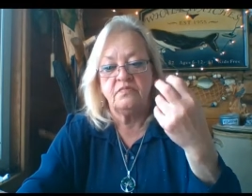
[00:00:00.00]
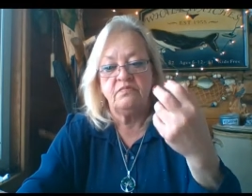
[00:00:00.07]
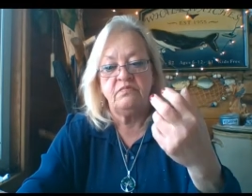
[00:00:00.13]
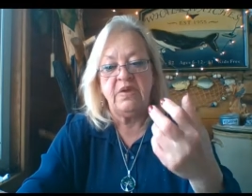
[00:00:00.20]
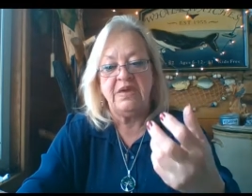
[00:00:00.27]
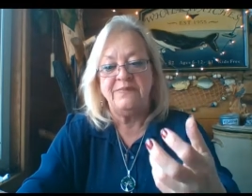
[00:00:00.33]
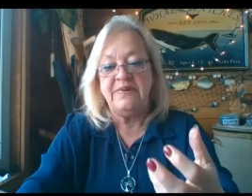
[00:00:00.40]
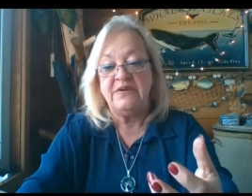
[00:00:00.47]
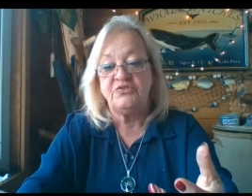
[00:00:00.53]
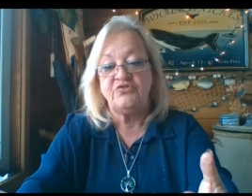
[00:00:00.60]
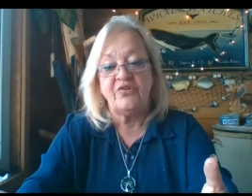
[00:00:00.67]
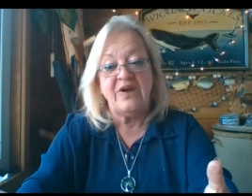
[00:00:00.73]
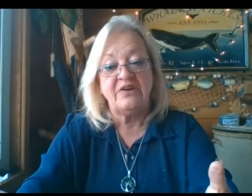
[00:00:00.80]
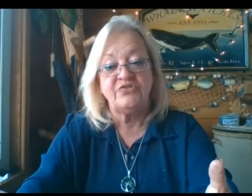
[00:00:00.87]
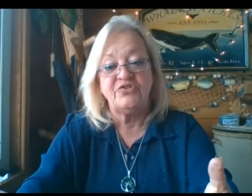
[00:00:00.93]
maybe
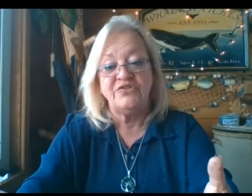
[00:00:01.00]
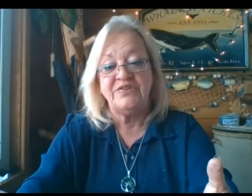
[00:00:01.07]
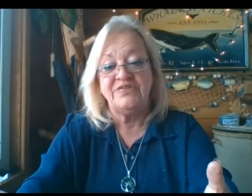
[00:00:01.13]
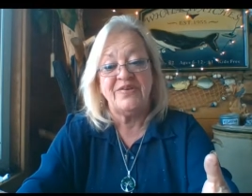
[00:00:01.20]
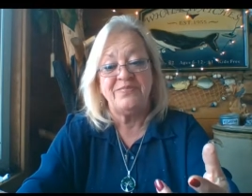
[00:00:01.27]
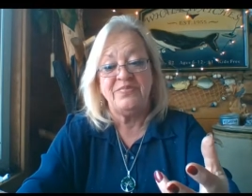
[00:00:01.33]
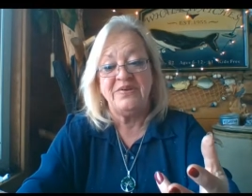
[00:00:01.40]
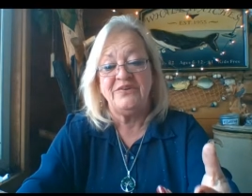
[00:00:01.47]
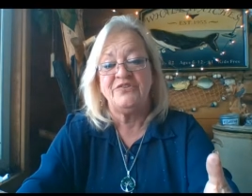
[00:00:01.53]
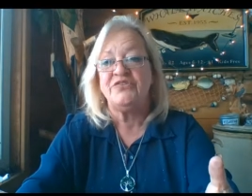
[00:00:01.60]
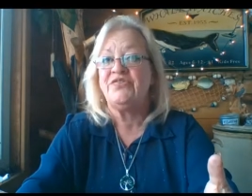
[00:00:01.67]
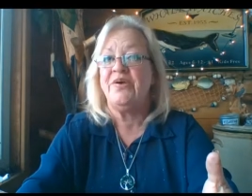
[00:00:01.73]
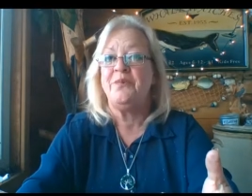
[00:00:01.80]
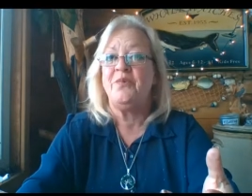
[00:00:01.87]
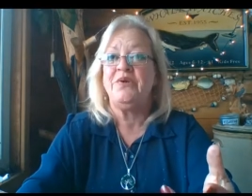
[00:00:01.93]
attraction to something or
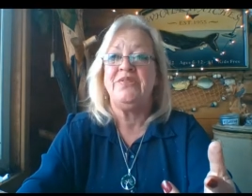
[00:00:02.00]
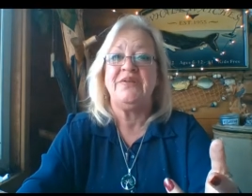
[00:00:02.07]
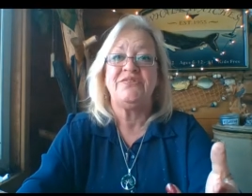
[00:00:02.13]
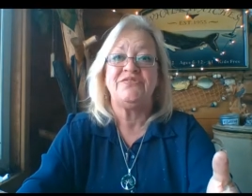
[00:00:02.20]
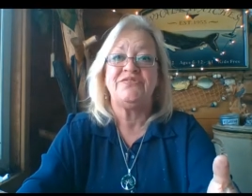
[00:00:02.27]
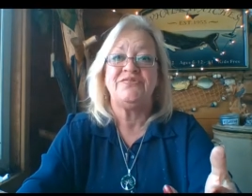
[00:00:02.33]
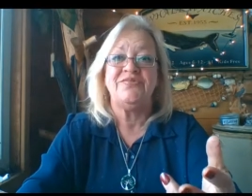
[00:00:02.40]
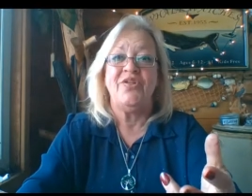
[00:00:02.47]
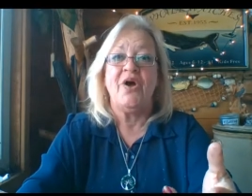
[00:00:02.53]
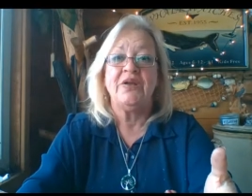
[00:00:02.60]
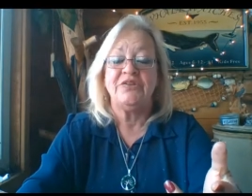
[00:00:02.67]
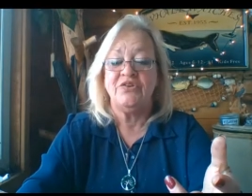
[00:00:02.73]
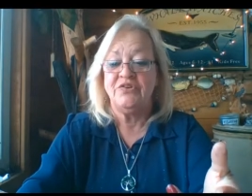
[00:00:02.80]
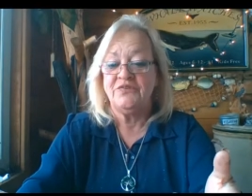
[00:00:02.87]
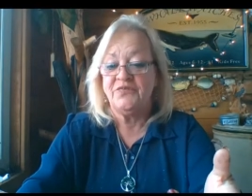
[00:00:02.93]
someone that's
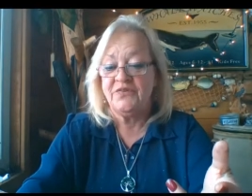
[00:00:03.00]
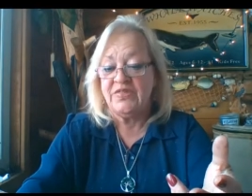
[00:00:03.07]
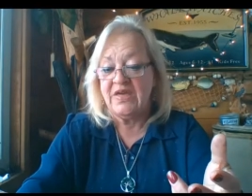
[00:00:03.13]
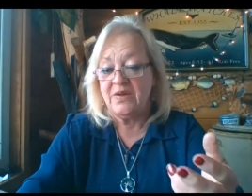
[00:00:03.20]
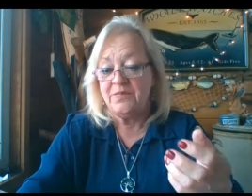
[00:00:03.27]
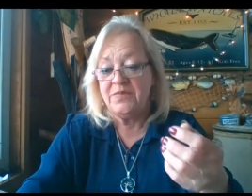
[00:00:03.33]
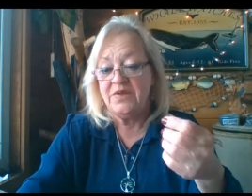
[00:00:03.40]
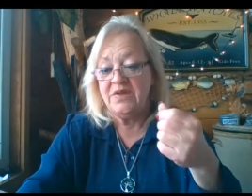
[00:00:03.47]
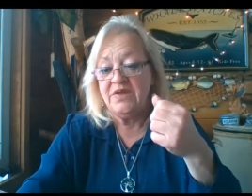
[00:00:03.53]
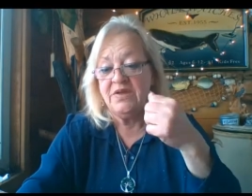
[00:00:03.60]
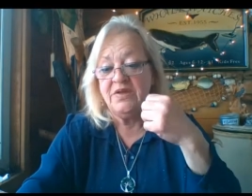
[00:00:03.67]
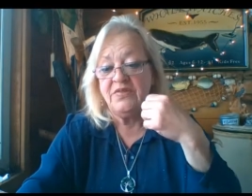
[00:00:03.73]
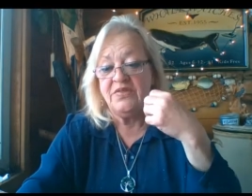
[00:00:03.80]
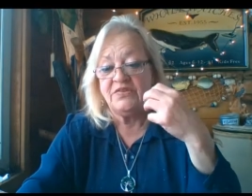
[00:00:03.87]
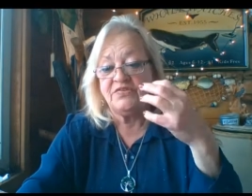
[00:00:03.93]
not good for them
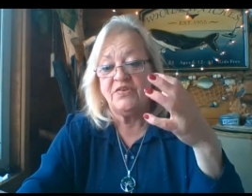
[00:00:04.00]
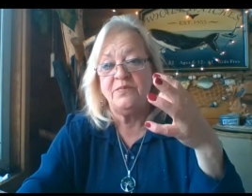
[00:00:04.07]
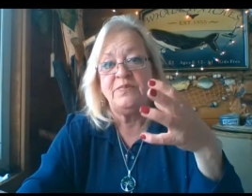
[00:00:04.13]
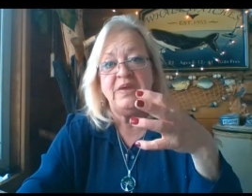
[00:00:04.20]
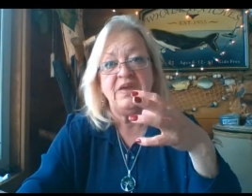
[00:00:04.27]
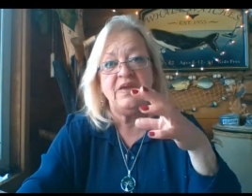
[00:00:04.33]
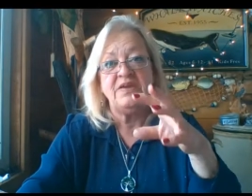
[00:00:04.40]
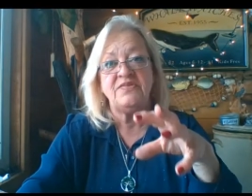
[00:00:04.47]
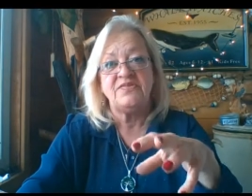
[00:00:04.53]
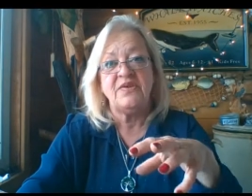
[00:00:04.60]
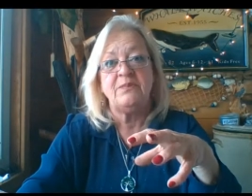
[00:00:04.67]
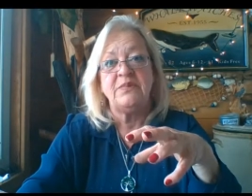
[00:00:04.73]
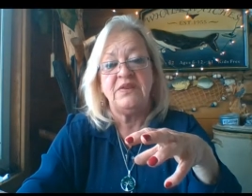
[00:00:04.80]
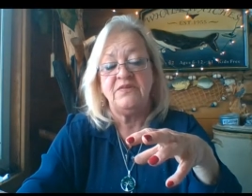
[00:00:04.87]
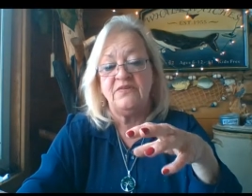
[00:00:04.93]
this could be
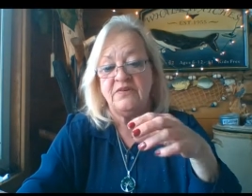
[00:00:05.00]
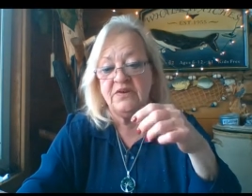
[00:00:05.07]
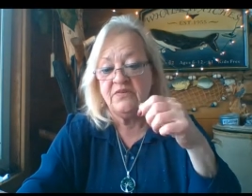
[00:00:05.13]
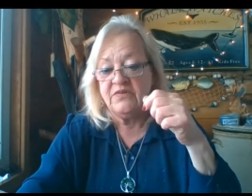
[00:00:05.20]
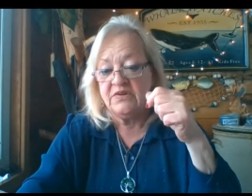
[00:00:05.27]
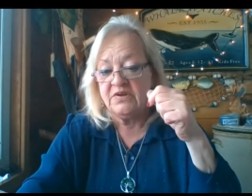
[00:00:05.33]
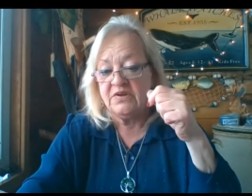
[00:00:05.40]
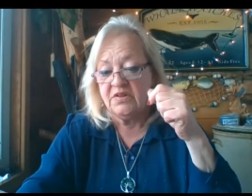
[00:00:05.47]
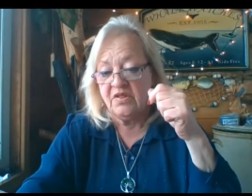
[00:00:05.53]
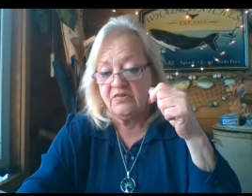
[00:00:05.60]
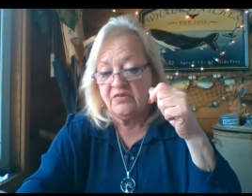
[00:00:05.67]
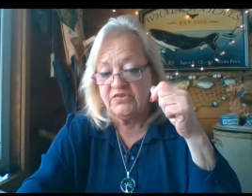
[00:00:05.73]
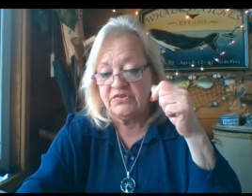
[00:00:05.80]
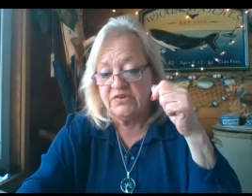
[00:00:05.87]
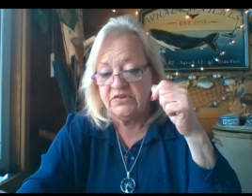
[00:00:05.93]
somebody very, very
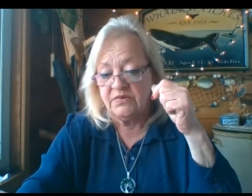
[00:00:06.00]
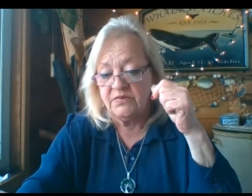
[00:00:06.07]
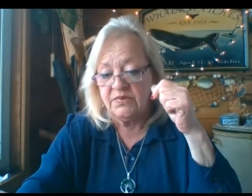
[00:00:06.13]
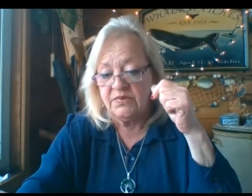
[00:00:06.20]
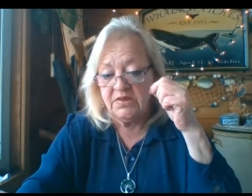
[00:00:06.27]
close to you.